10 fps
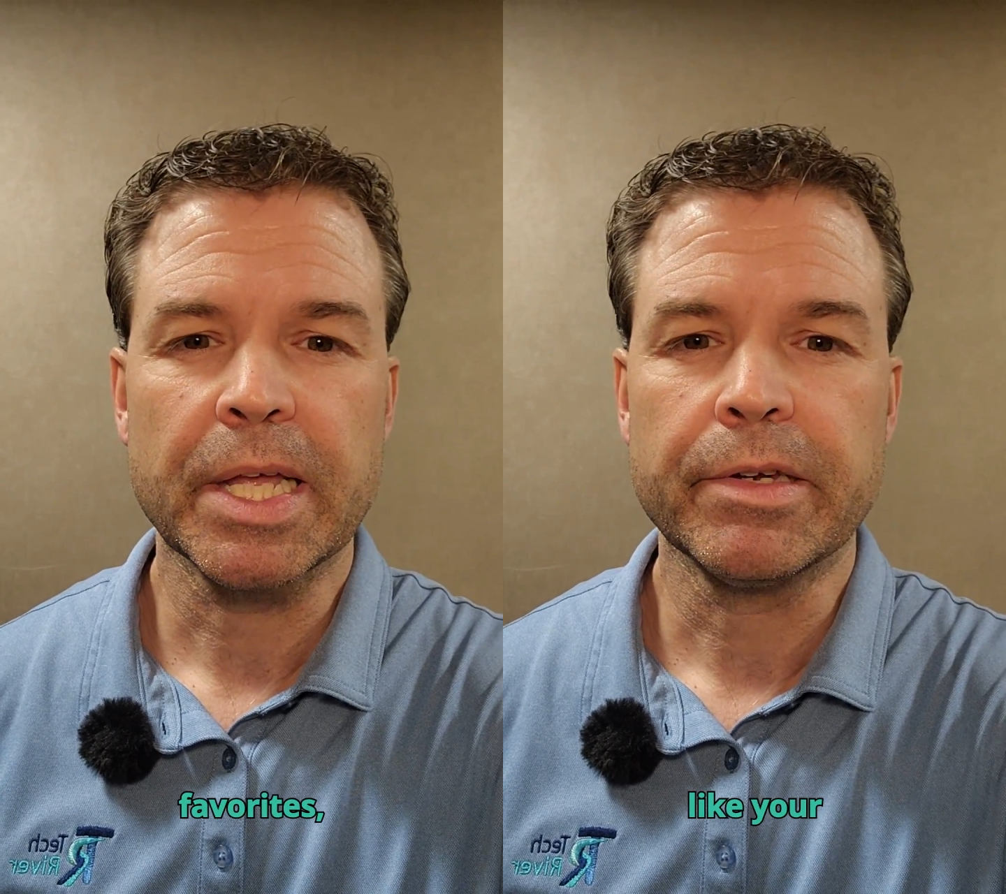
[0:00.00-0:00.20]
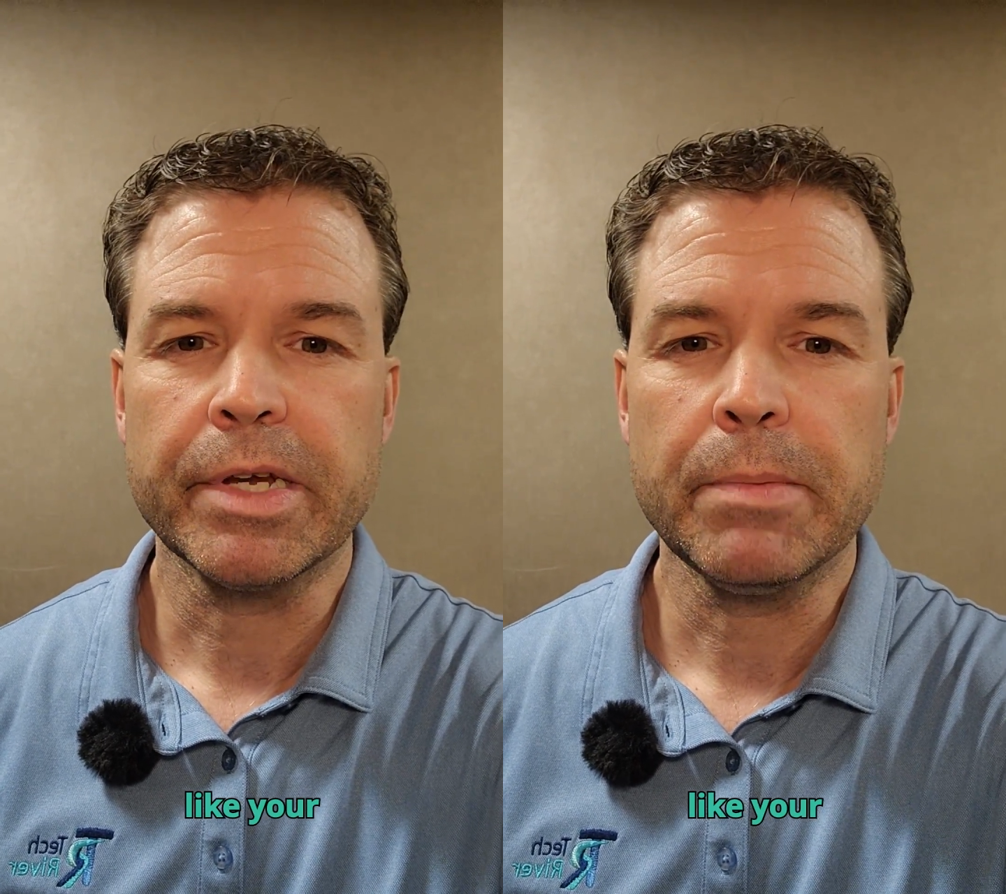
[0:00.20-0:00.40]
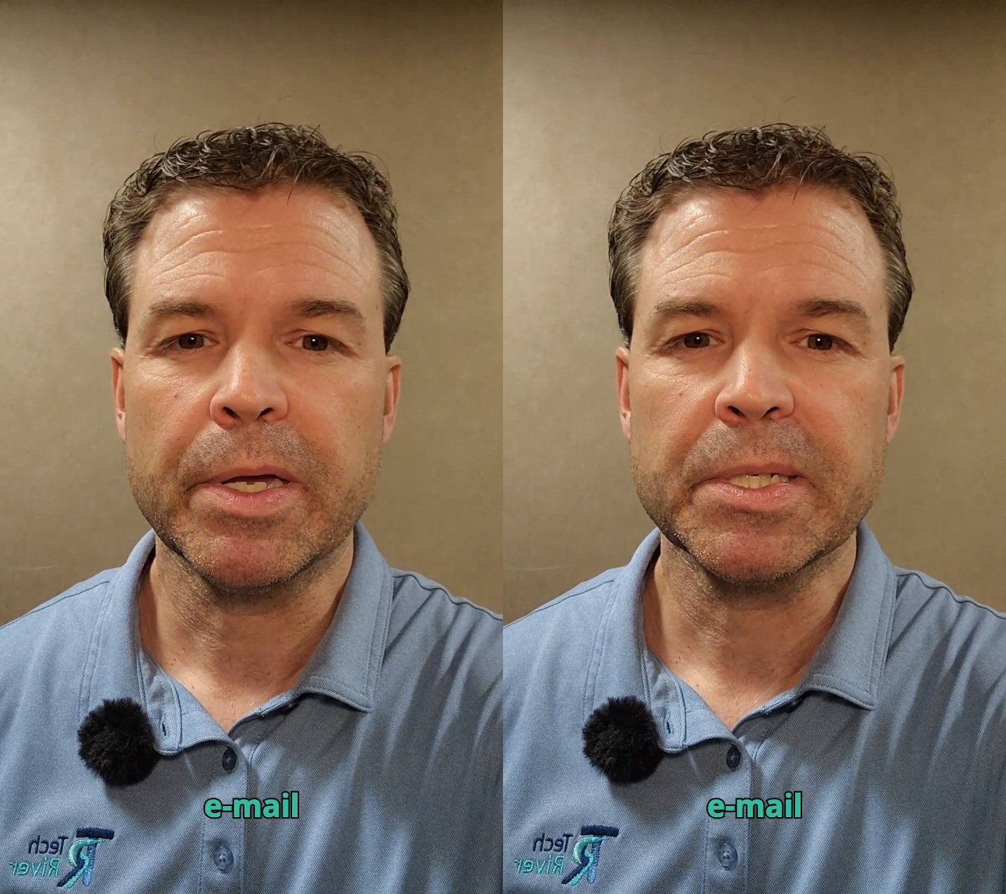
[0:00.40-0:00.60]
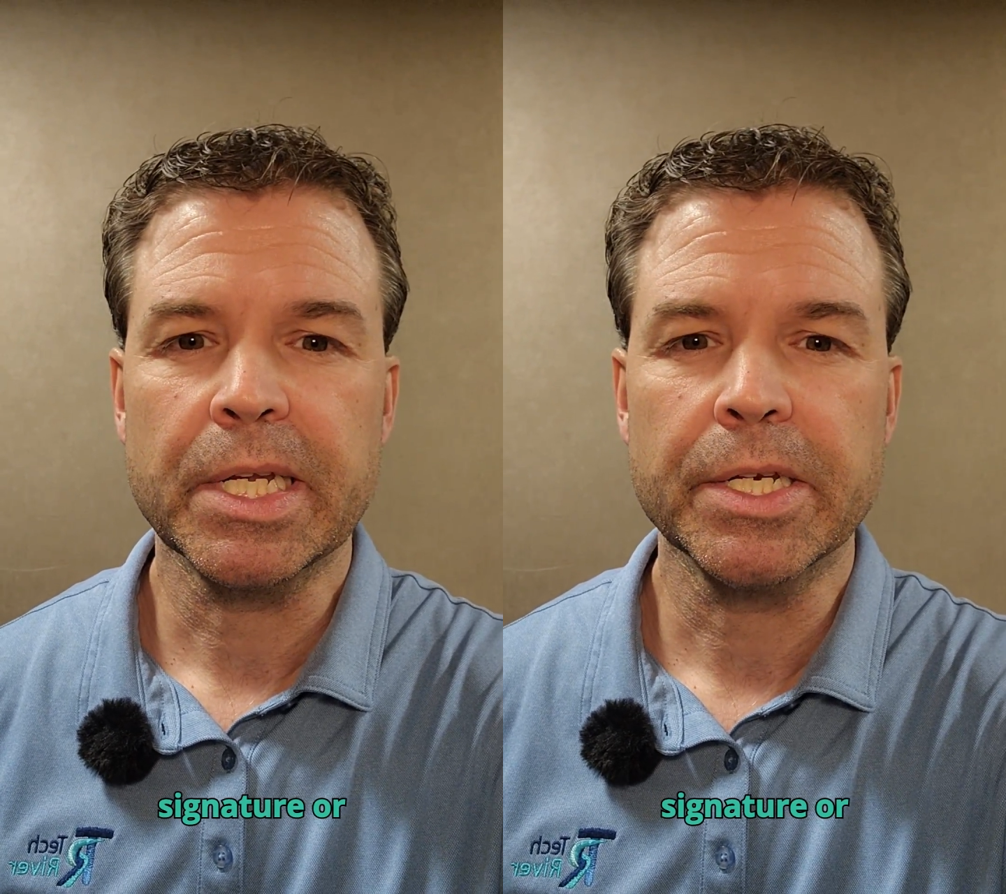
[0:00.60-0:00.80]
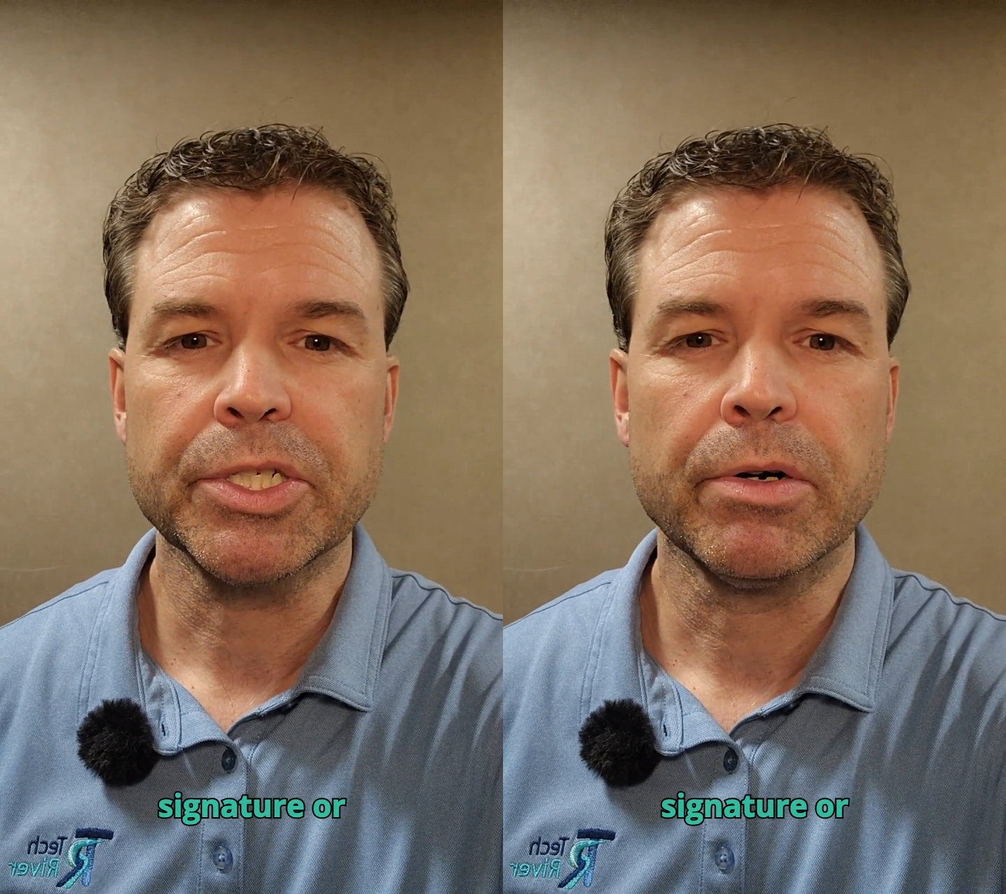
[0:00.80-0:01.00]
like your email
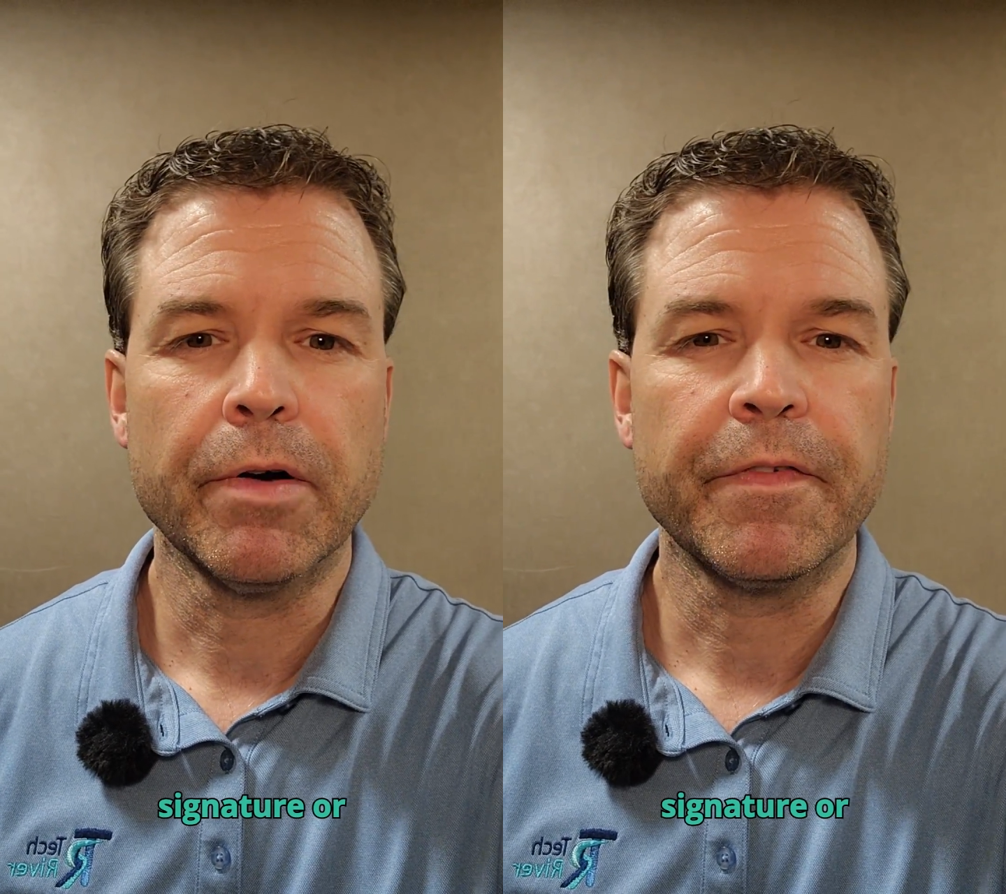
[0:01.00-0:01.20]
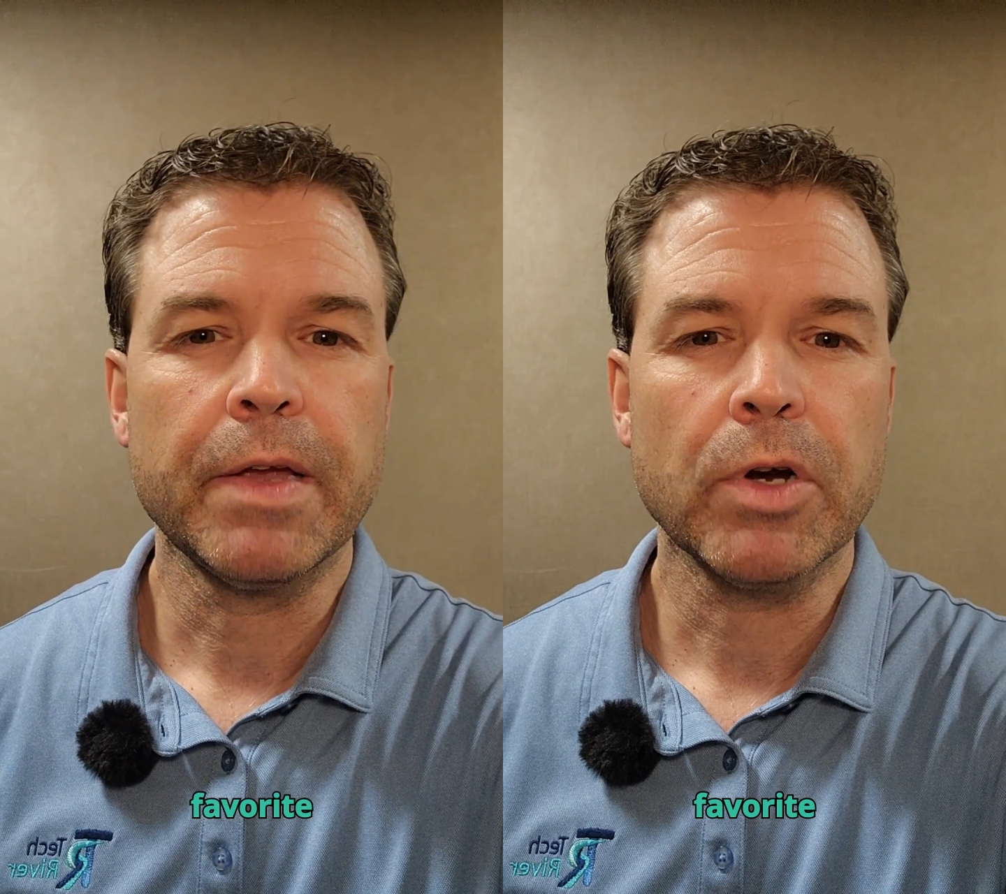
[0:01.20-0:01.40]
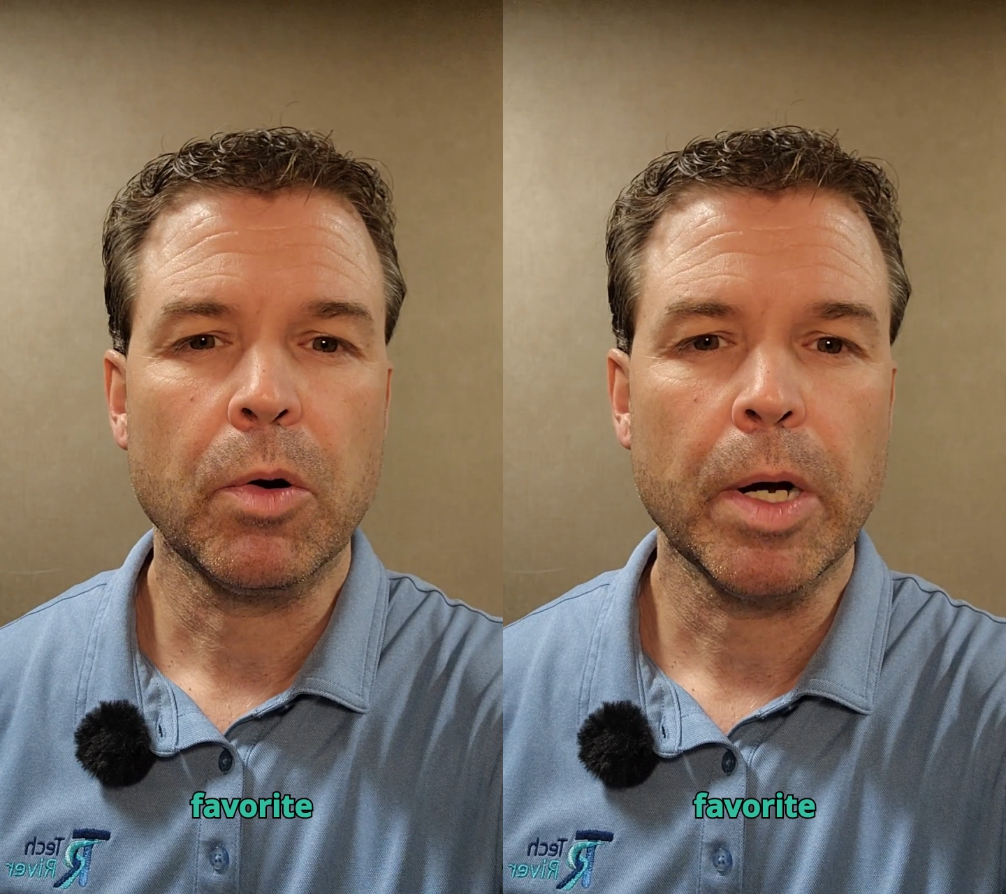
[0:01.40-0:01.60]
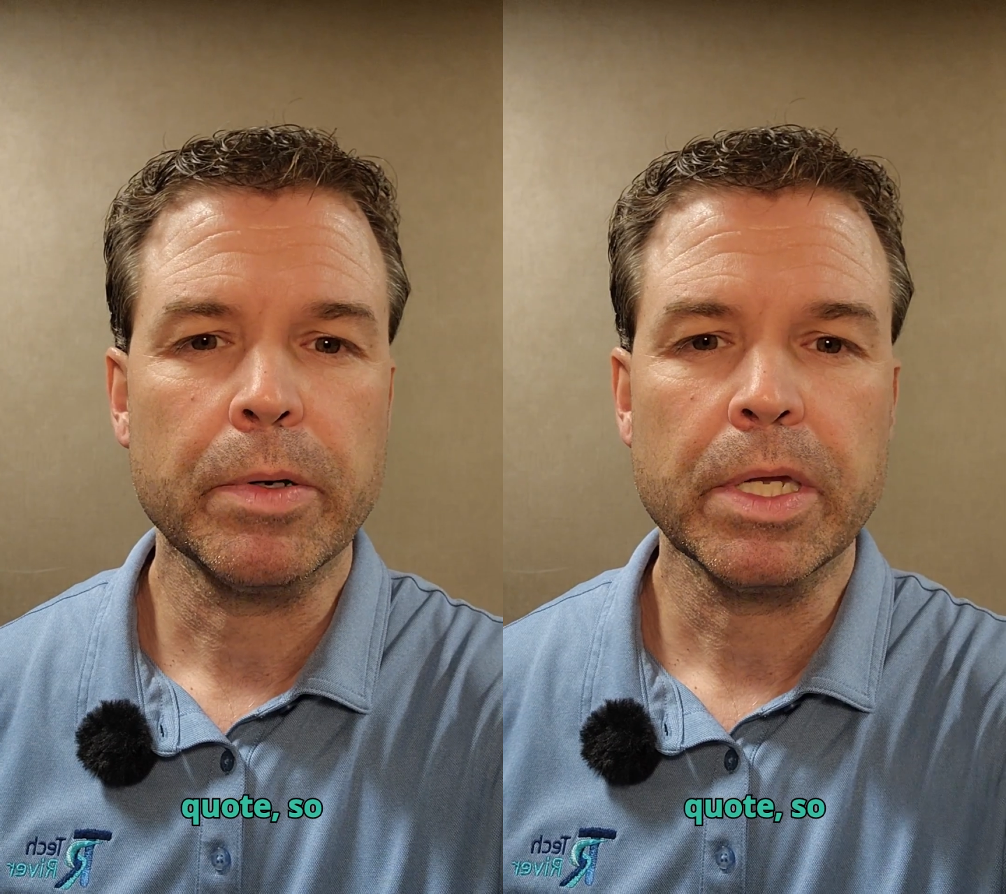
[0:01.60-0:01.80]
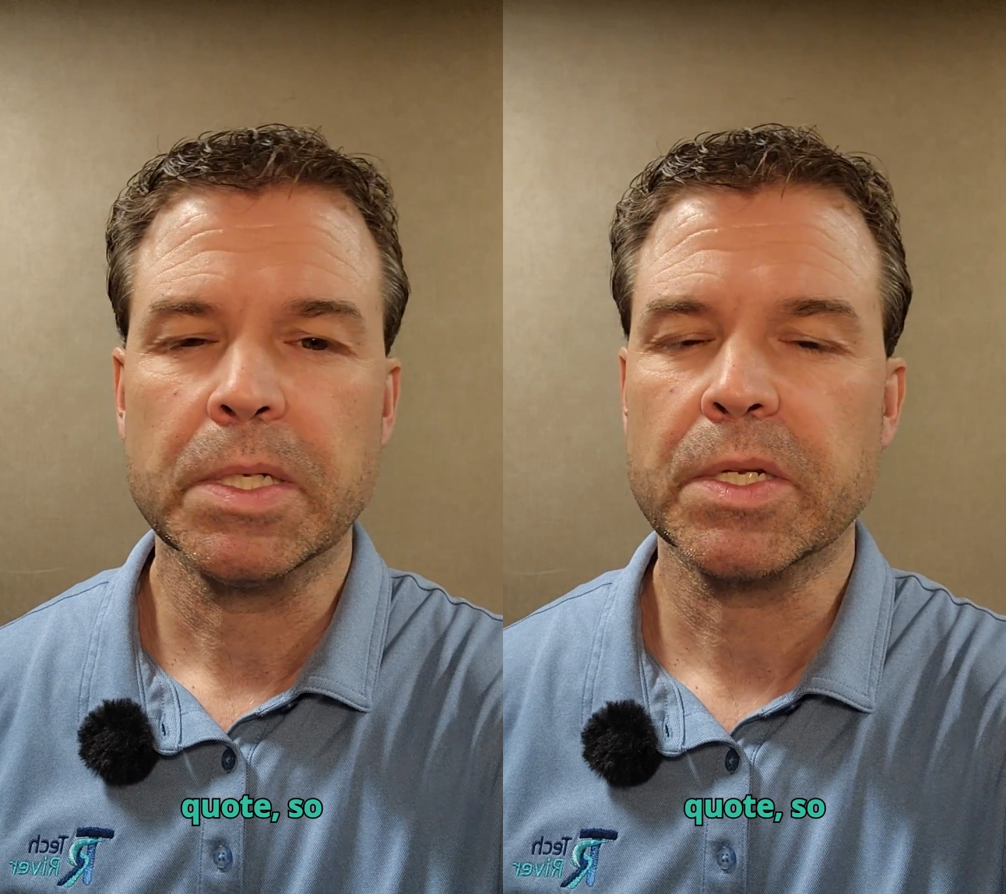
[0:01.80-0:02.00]
signature or favorite quote,